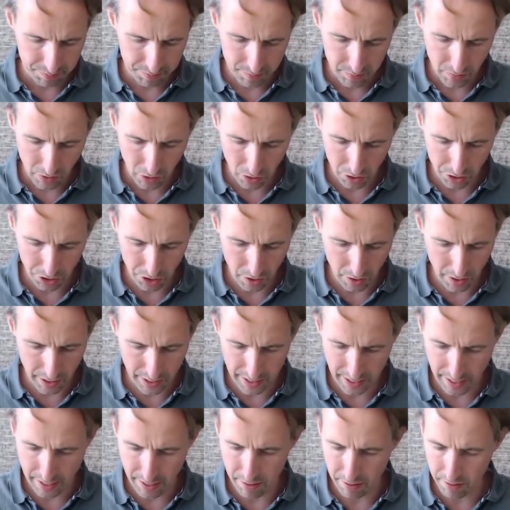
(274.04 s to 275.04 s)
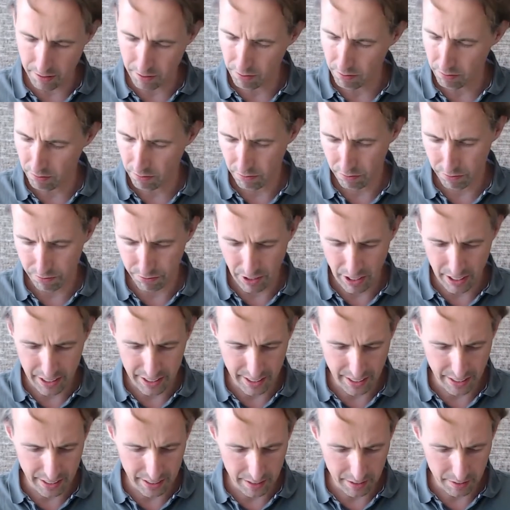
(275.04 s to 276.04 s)
Although I didn't find
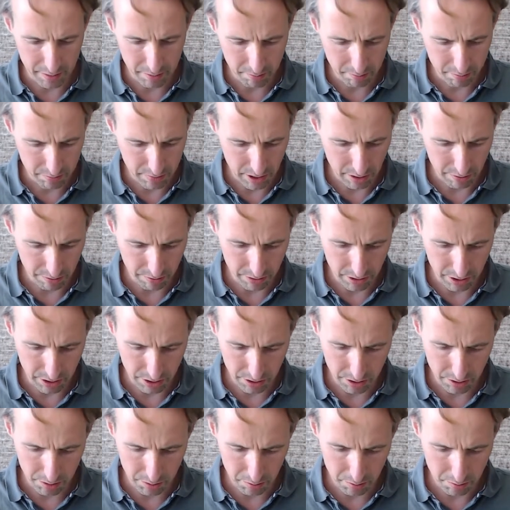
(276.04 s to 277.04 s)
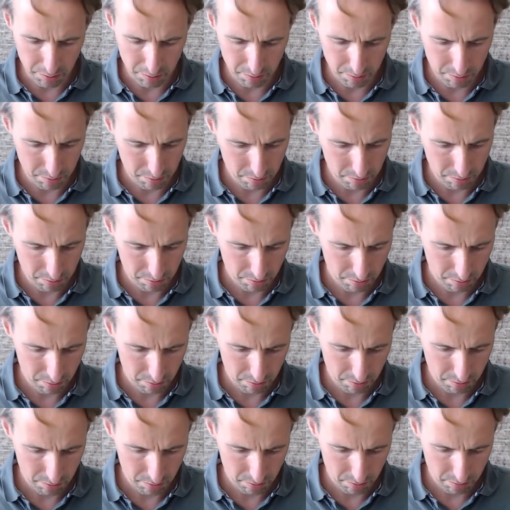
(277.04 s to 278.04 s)
any difference
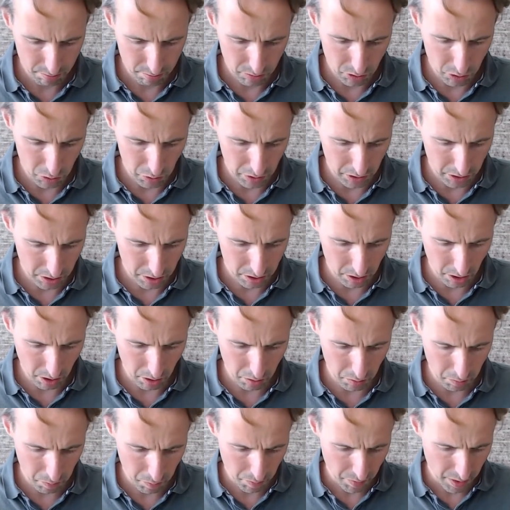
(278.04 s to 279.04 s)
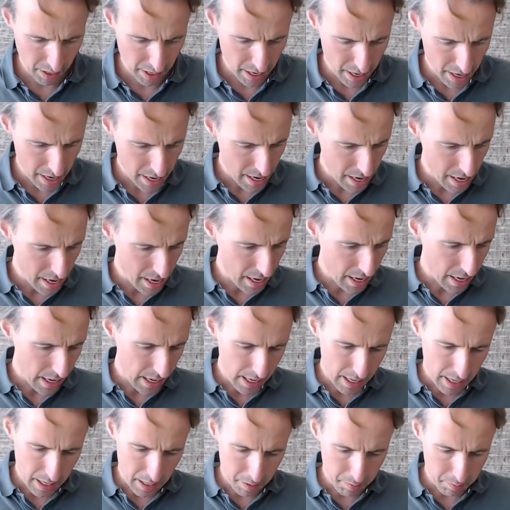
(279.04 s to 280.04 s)
doing so.
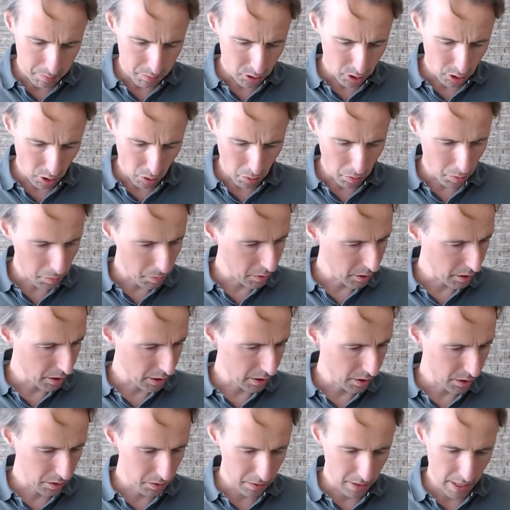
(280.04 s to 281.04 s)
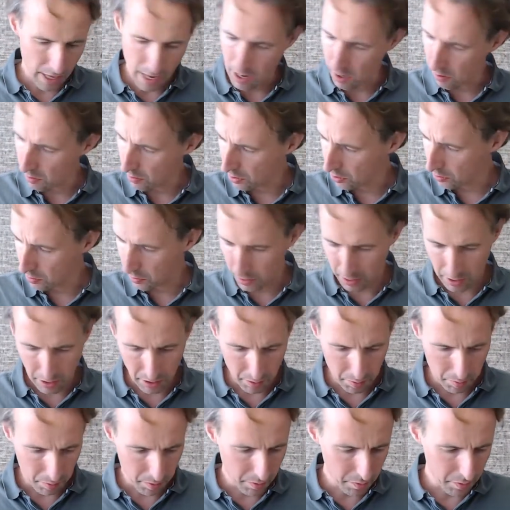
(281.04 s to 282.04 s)
So what we're gonna do now is we're
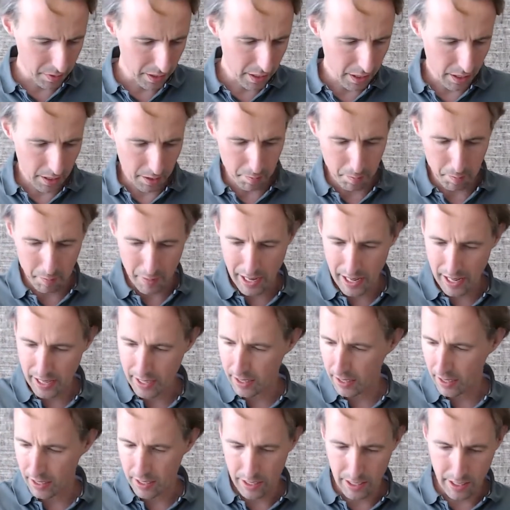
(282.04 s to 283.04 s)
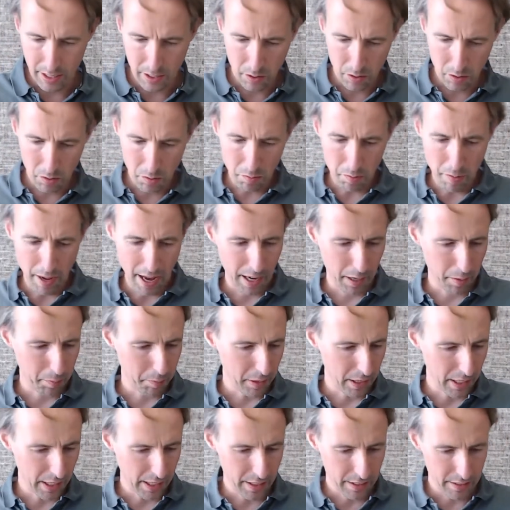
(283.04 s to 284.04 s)
gonna make a new
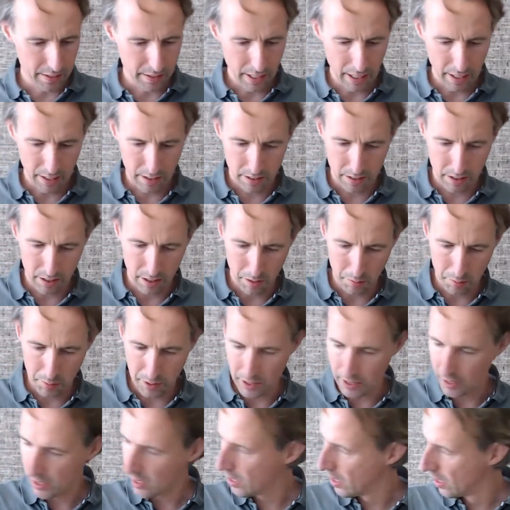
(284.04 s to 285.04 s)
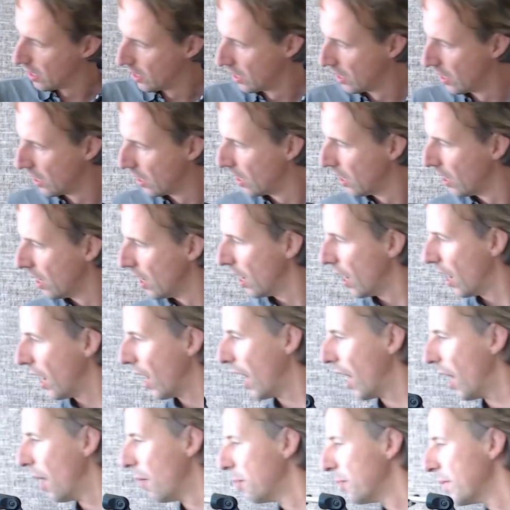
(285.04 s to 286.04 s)
backplate that's gonna be
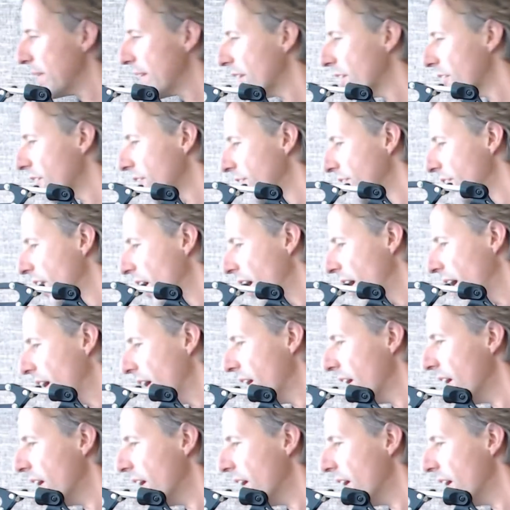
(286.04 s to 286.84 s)
a bit of